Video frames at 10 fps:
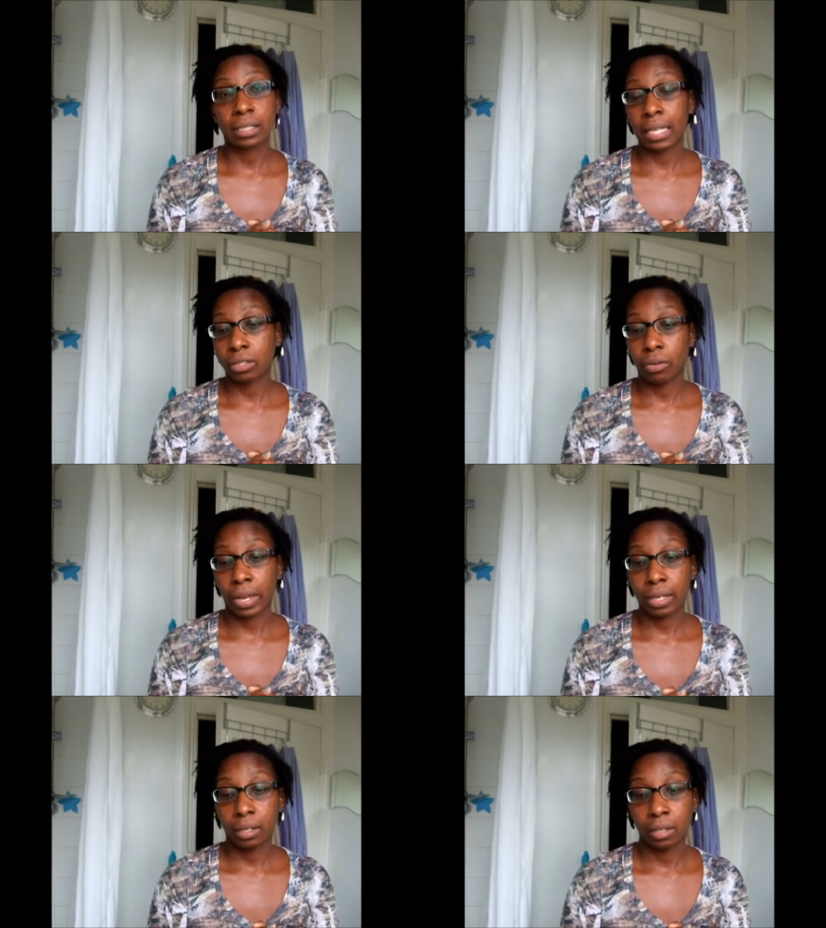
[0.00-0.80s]
that's
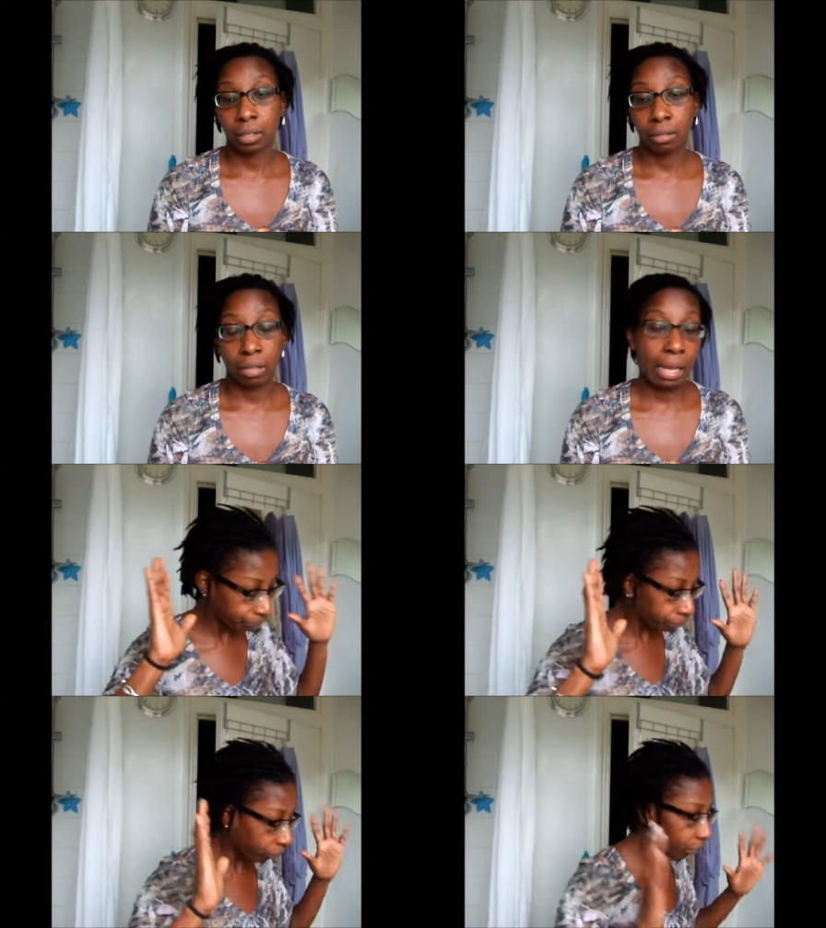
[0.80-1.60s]
great
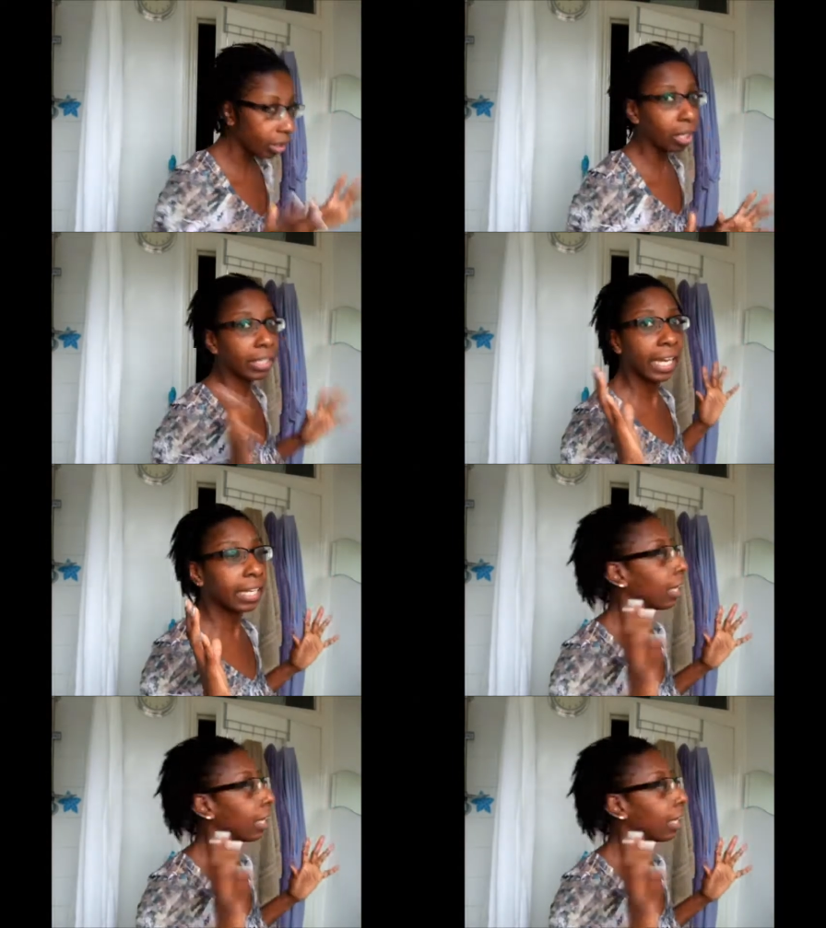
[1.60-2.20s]
okay